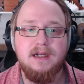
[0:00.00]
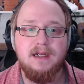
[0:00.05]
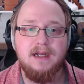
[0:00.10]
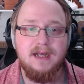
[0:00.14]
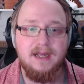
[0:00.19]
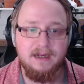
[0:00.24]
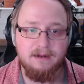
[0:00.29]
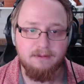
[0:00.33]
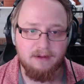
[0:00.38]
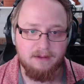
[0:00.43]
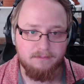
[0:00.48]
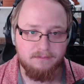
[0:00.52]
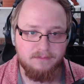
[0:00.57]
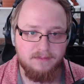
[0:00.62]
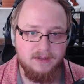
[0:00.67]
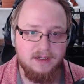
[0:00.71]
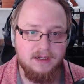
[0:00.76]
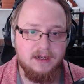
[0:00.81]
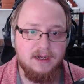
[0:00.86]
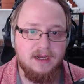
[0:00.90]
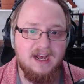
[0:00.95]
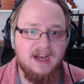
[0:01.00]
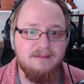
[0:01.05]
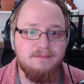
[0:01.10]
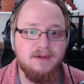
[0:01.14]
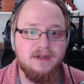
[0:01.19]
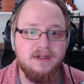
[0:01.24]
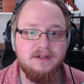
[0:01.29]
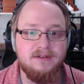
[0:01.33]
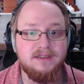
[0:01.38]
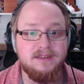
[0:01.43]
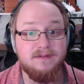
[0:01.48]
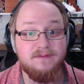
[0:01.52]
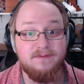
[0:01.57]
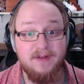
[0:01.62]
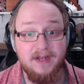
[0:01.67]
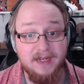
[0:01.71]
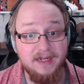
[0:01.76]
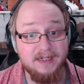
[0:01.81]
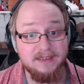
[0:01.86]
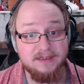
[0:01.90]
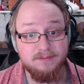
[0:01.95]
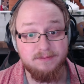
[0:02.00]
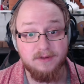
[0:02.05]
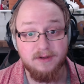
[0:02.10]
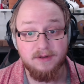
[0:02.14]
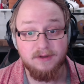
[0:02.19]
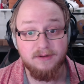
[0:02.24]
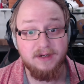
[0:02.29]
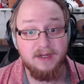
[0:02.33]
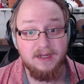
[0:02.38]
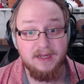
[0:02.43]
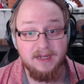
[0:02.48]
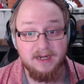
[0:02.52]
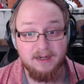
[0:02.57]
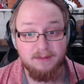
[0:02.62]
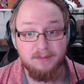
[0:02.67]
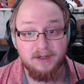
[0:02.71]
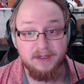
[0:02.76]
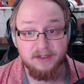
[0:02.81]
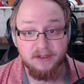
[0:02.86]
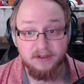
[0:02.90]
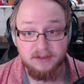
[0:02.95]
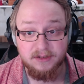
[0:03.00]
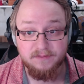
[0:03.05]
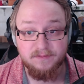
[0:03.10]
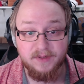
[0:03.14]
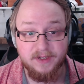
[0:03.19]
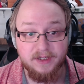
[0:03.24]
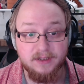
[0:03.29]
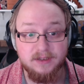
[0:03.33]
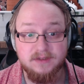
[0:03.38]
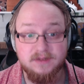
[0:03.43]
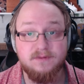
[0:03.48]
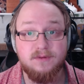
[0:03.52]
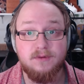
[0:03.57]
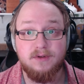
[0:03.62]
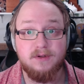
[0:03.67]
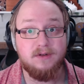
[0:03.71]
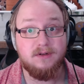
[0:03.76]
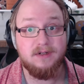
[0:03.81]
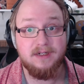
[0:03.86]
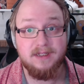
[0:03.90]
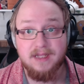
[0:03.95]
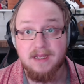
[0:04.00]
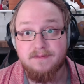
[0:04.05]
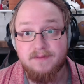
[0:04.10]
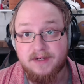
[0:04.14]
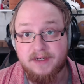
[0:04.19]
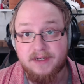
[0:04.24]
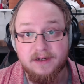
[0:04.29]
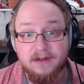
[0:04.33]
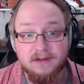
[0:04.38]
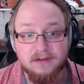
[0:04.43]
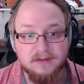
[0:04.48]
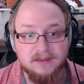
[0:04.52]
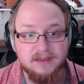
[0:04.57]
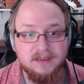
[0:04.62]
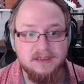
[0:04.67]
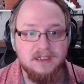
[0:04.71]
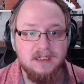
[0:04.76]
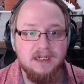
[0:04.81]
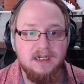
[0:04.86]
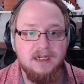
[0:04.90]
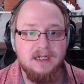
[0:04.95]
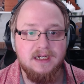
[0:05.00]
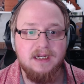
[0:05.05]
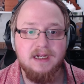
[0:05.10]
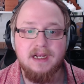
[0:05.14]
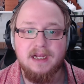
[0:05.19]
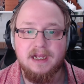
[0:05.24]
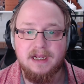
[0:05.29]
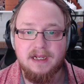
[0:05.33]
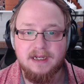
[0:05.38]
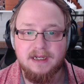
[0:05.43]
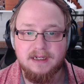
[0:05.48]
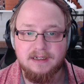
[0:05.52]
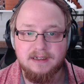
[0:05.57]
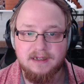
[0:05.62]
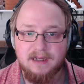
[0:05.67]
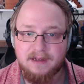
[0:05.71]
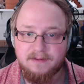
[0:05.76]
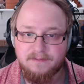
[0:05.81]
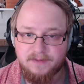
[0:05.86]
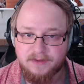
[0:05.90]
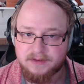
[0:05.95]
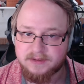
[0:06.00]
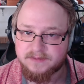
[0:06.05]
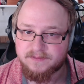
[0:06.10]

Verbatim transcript: Anyway. I've been using Vegas Pro to edit my YouTube videos for 11 years, and I've used